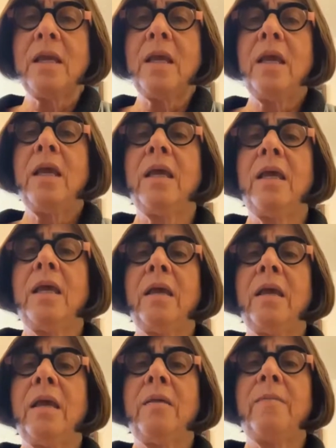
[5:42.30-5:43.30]
all of
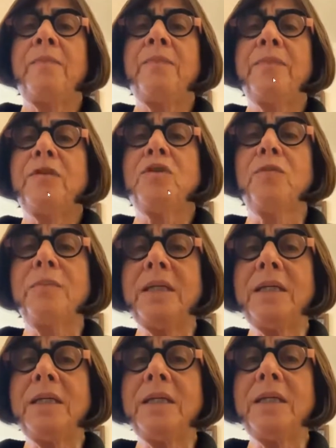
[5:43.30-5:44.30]
us
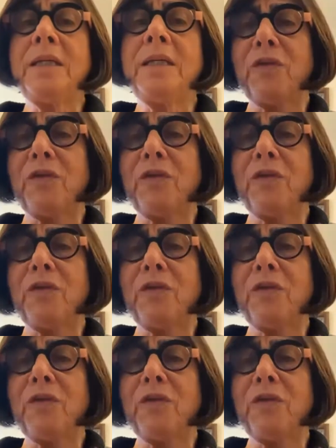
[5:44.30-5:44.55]
to